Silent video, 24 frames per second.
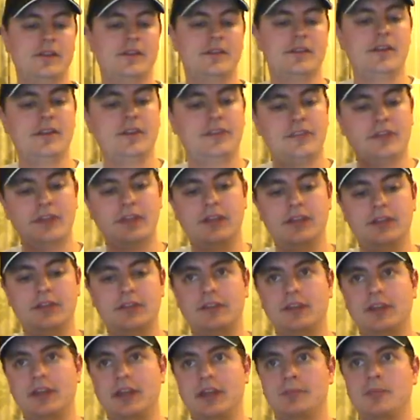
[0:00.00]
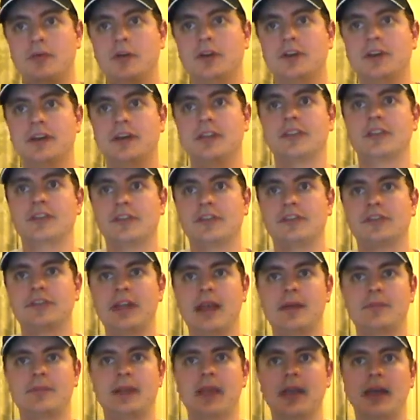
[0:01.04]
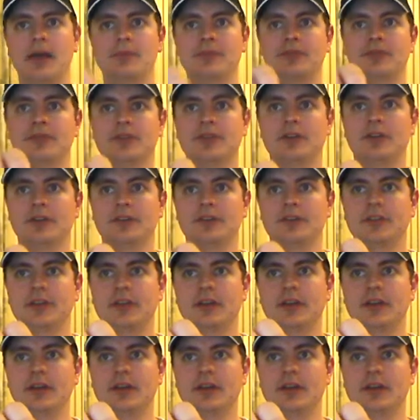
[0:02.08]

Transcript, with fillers: This is, and I point out these are snap caps, not